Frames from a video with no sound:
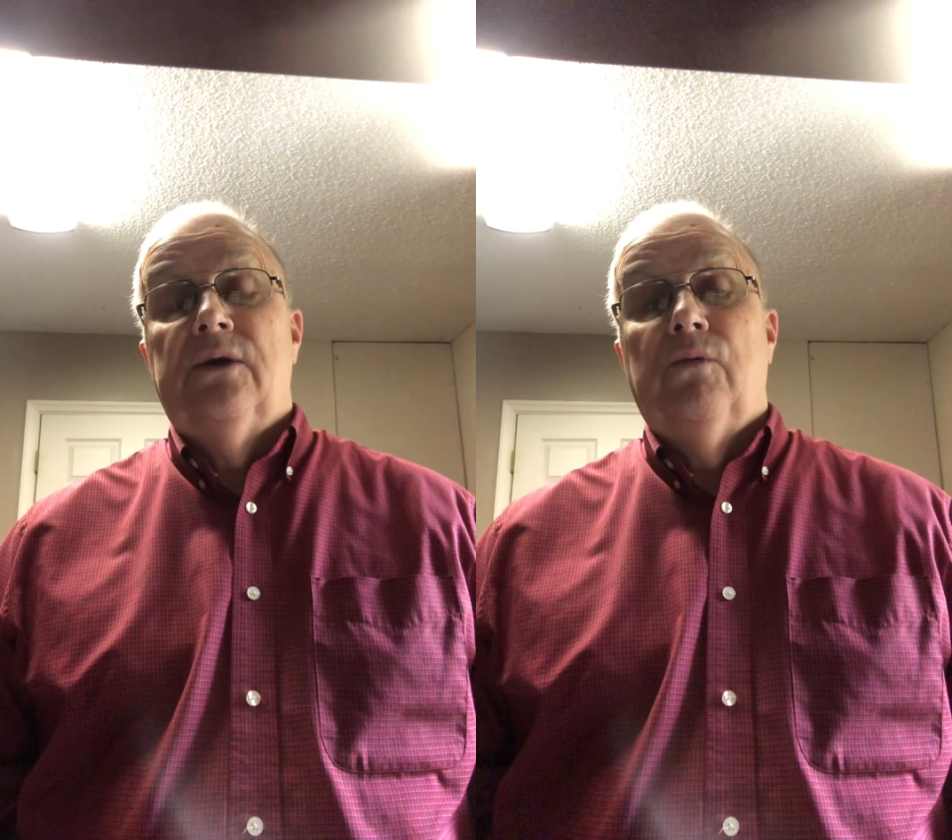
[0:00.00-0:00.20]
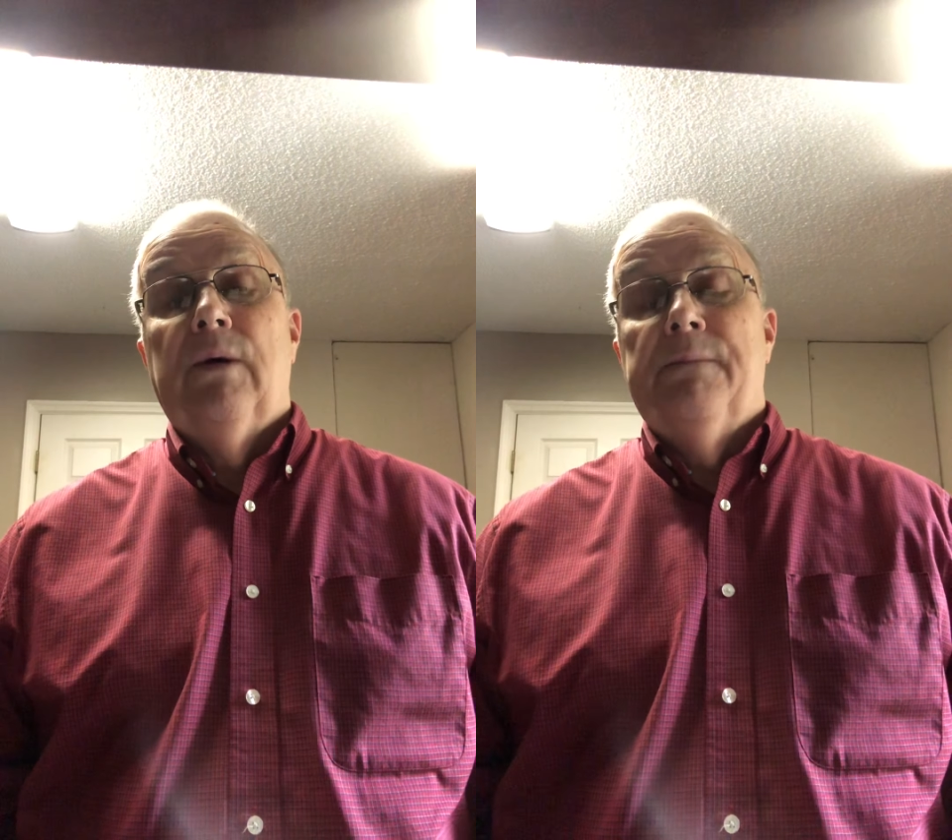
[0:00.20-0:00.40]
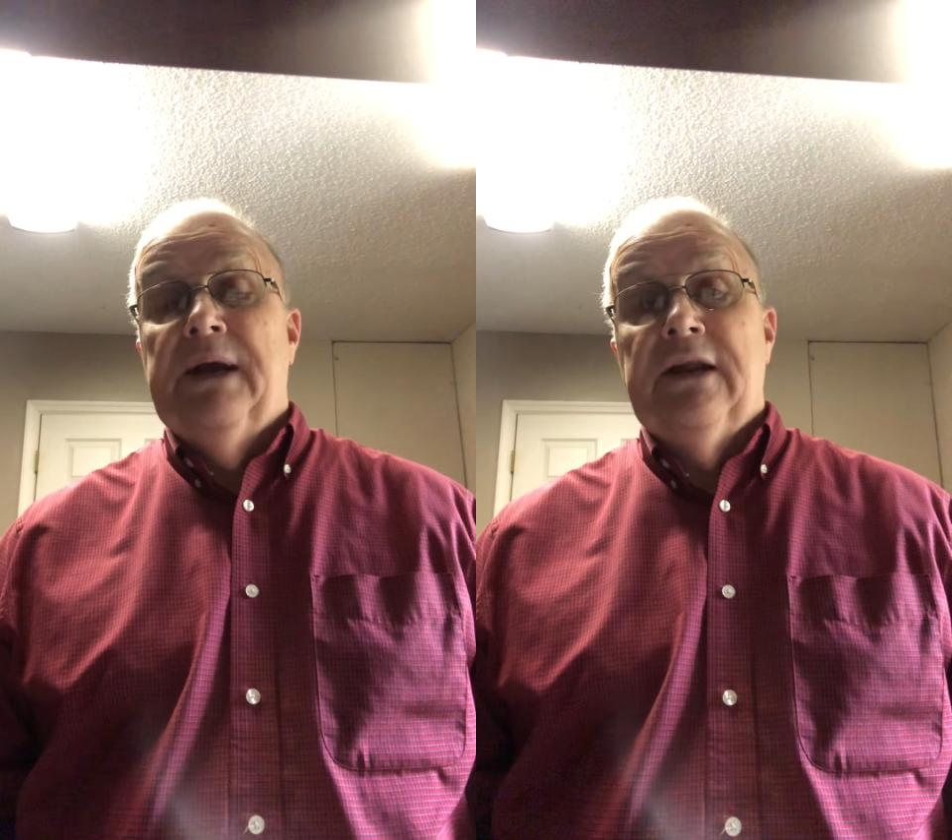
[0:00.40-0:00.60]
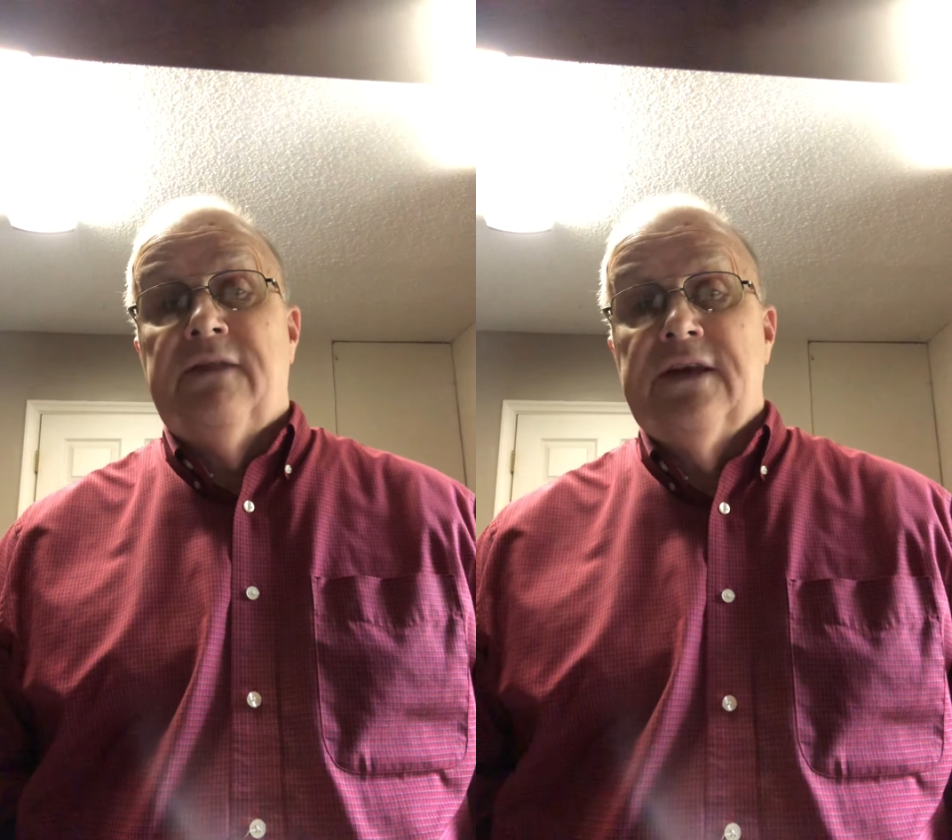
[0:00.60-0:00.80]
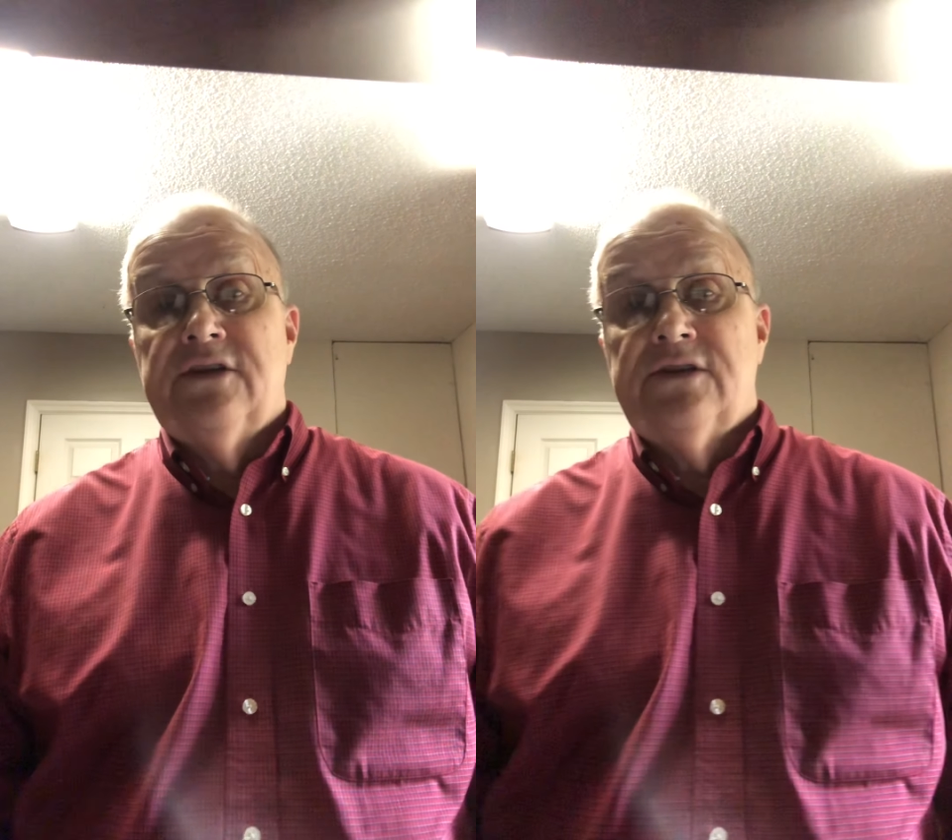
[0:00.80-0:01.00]
what meaneth
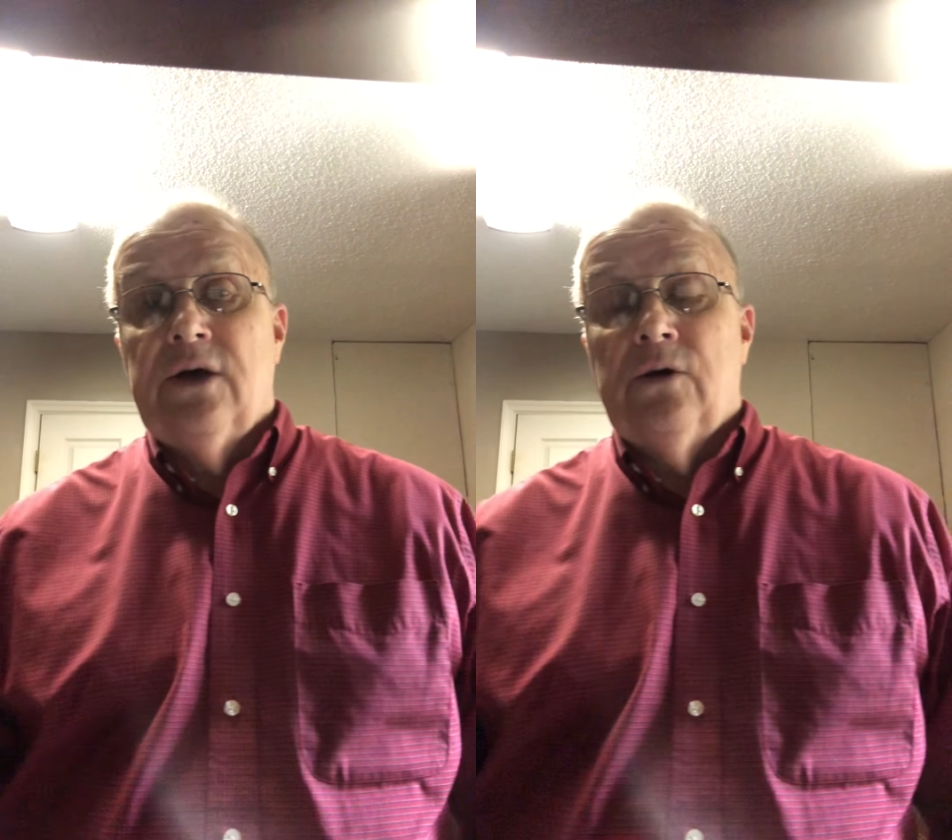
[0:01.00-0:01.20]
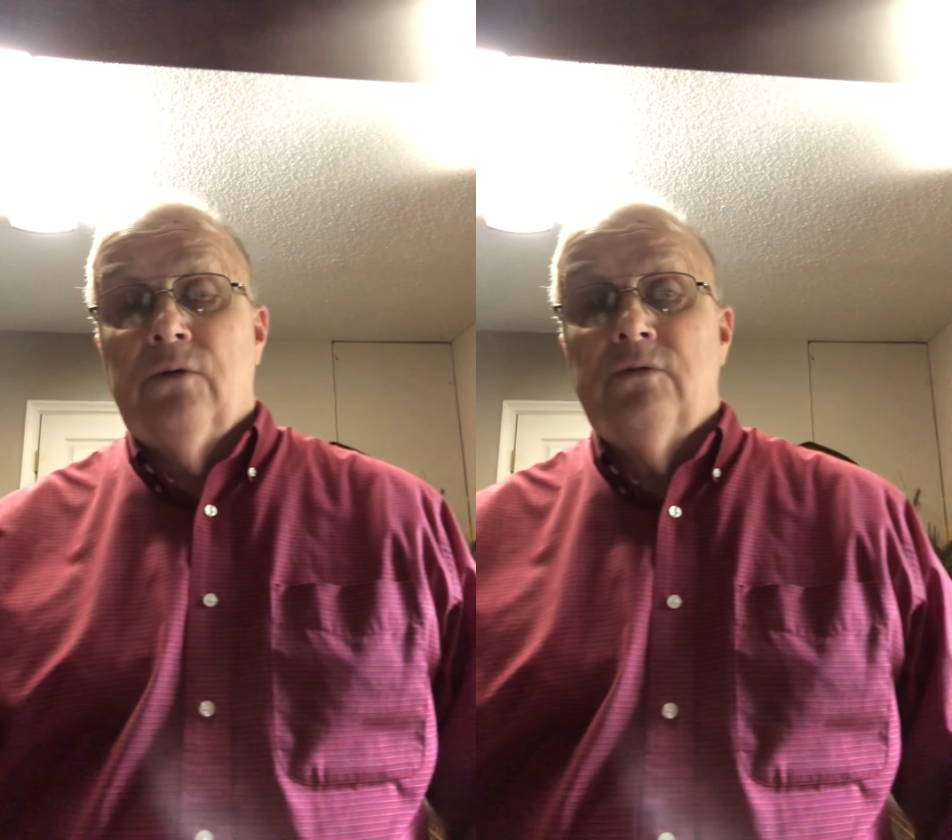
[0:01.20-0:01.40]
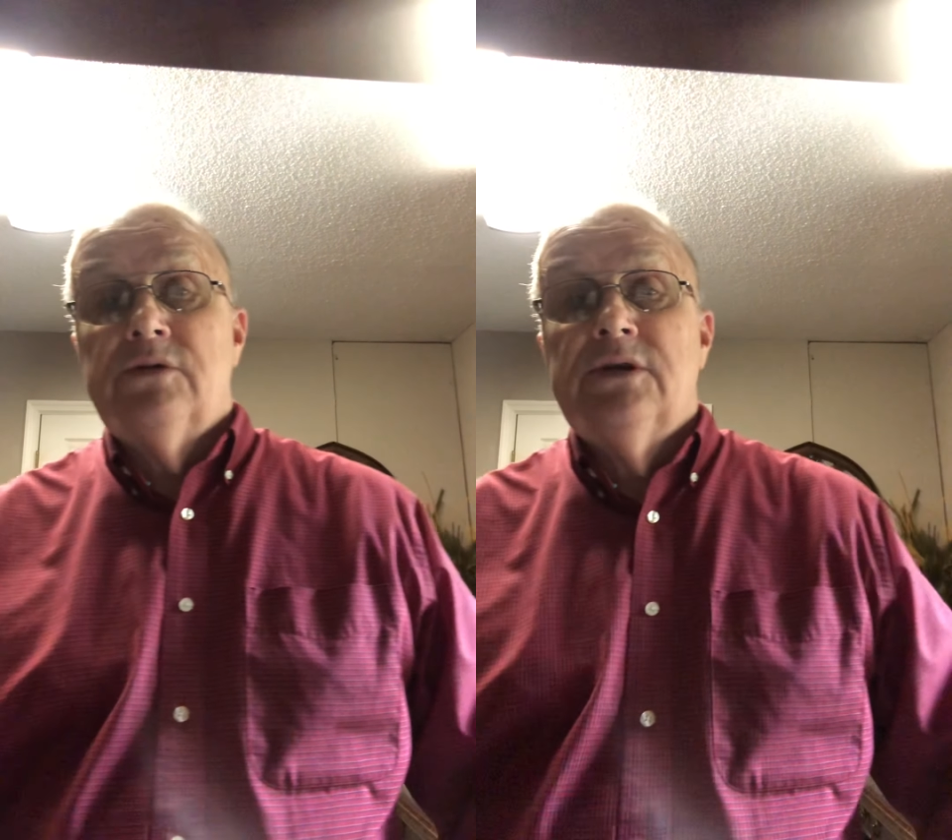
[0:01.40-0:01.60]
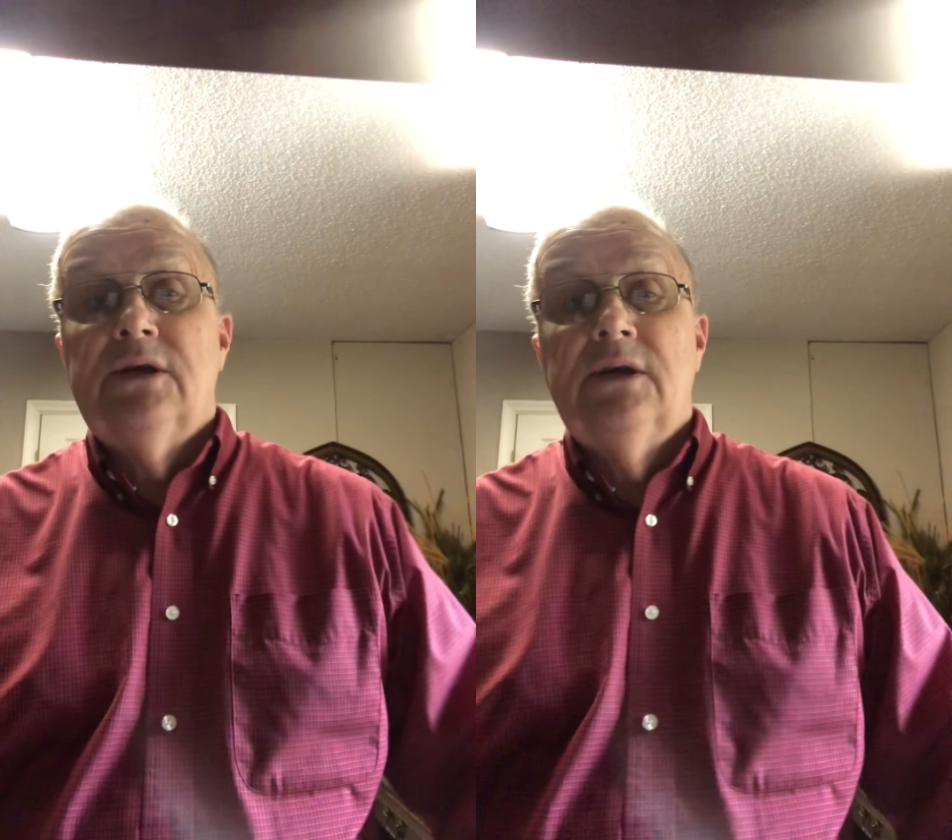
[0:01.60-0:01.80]
these stones,